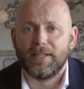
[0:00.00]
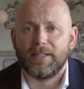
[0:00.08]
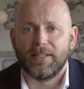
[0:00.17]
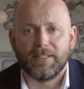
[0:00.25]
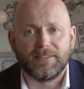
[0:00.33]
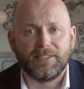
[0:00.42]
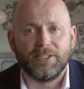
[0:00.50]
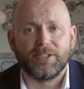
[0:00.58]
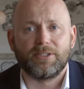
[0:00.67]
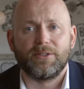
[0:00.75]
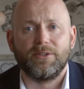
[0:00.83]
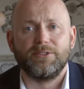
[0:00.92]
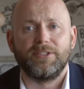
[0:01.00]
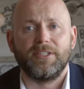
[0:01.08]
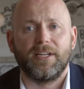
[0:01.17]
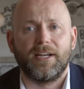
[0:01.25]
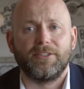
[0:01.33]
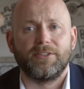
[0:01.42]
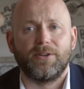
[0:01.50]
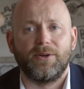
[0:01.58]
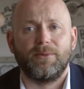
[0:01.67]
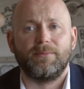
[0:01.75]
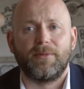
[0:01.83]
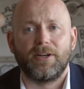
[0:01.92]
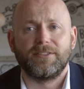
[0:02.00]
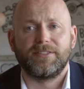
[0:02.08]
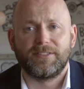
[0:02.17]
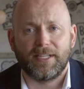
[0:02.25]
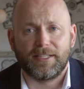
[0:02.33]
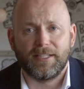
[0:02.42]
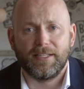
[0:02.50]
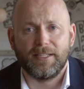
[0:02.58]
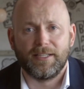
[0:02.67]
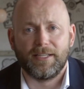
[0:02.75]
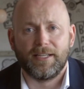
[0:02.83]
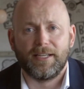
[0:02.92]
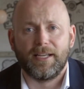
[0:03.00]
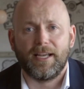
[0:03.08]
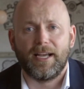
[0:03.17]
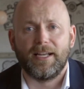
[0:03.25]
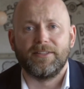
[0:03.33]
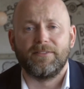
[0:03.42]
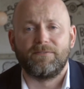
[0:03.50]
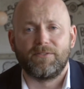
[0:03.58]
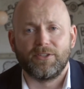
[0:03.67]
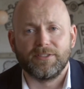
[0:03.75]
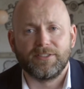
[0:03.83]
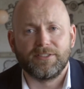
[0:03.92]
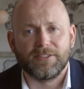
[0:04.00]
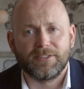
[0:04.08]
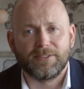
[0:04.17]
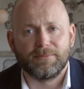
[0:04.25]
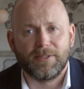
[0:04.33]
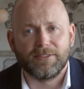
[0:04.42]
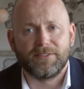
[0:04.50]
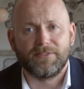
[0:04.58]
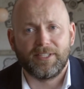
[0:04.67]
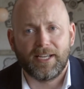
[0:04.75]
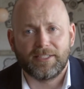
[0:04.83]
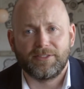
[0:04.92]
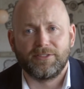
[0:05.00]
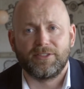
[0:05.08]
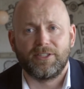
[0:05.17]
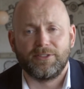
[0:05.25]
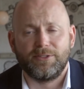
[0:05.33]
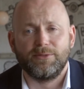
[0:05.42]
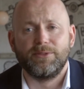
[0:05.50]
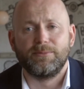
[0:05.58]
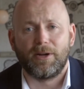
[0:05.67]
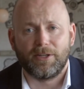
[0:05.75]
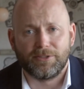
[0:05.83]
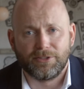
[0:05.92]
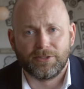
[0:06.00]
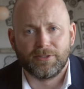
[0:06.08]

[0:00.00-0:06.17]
let's say you're closing on your home March 2nd and the first 6 months of taxes are due in March.